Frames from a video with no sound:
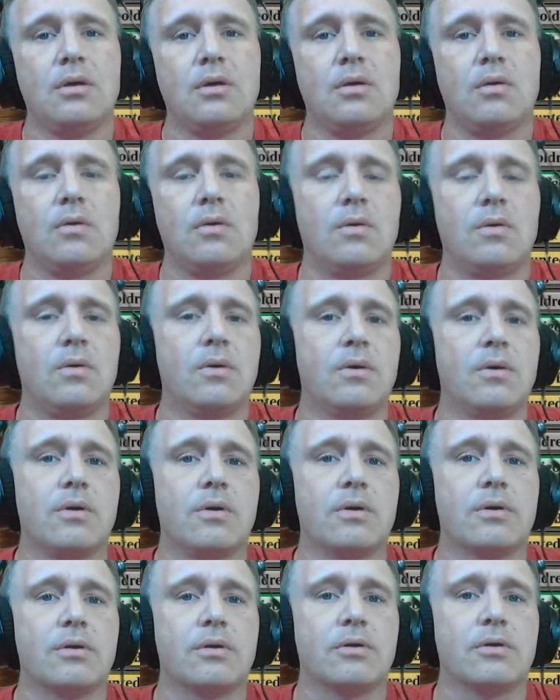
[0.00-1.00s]

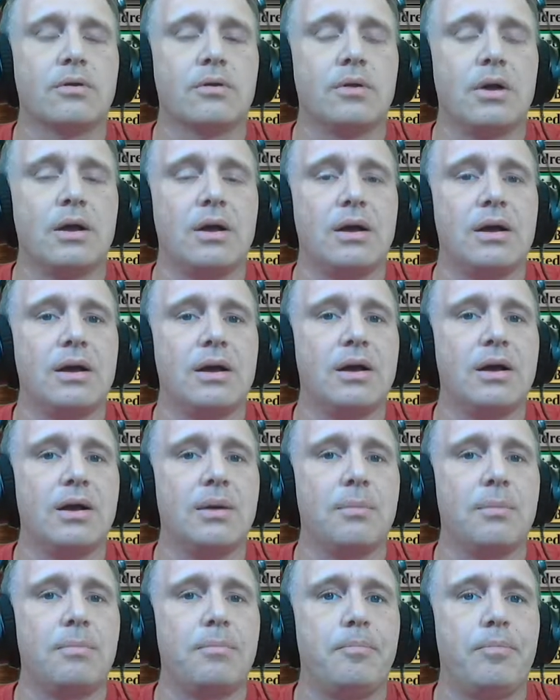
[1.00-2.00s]
or
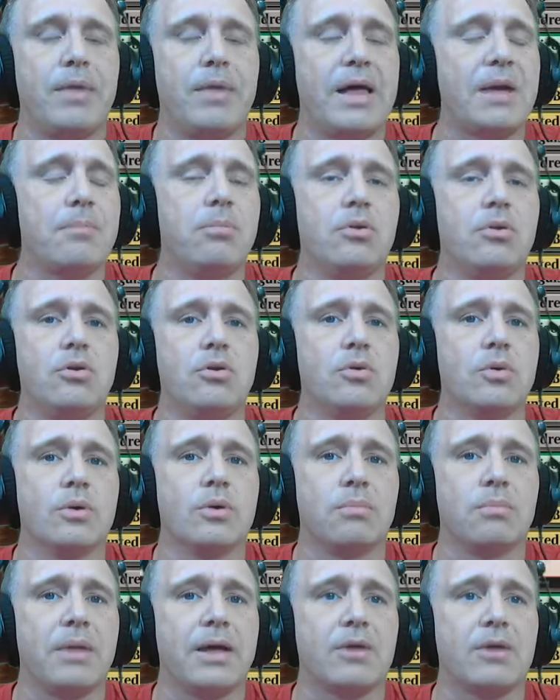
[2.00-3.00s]
black-blue
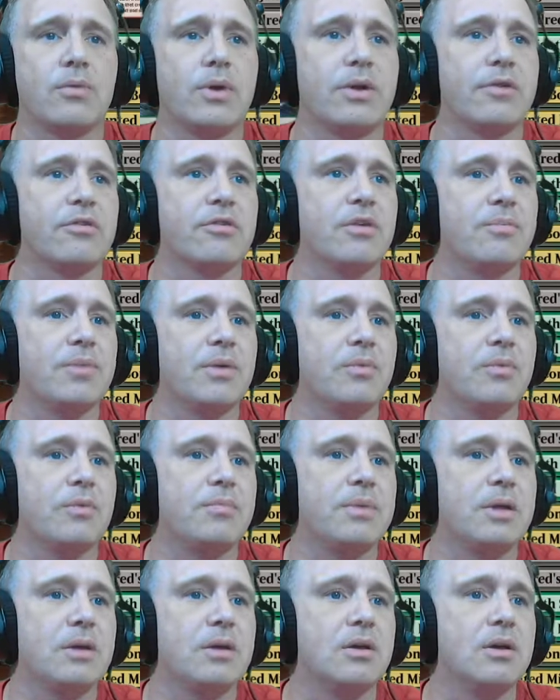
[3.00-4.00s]
or black-red or something would
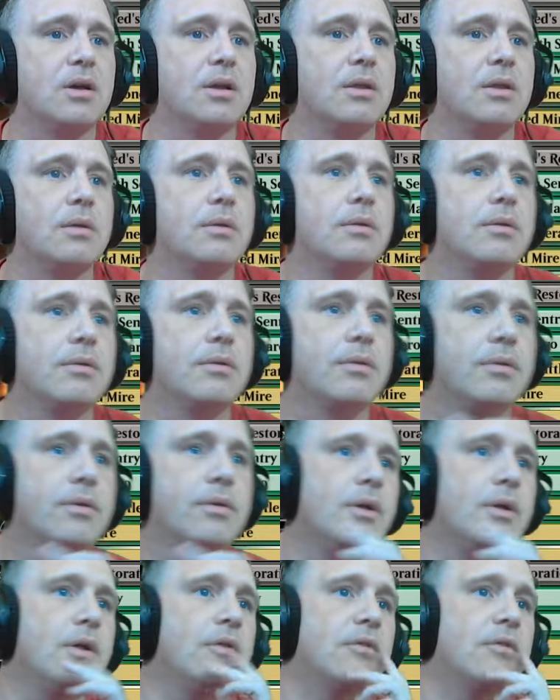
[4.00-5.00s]
be good.
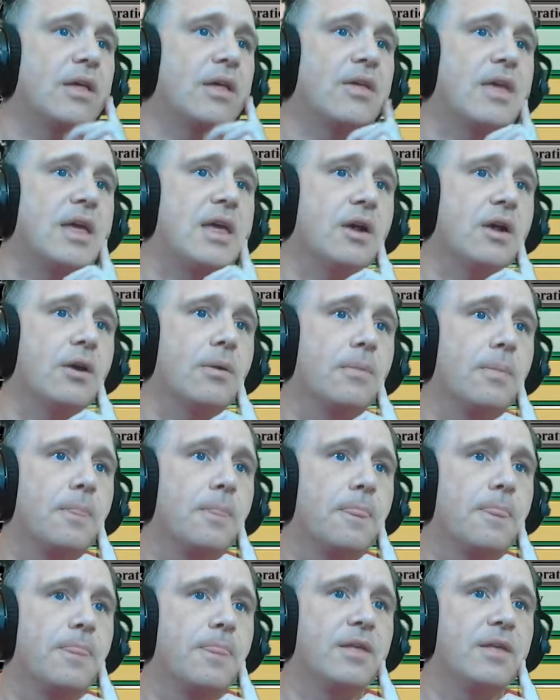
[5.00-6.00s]
Like, here.
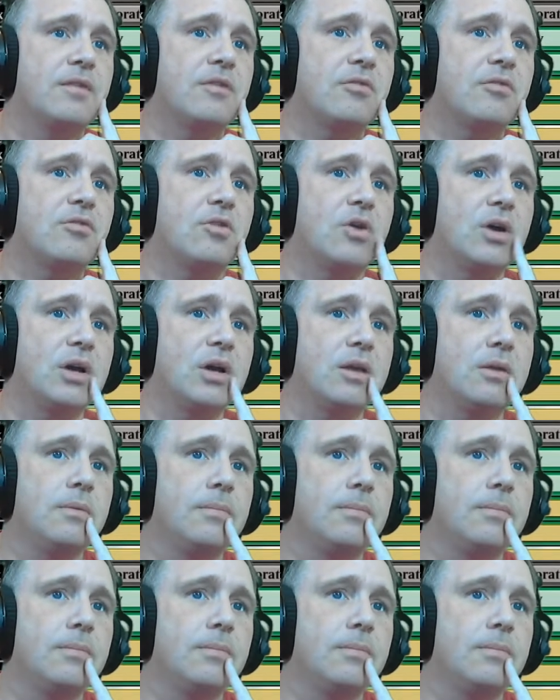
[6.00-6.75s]
This is good.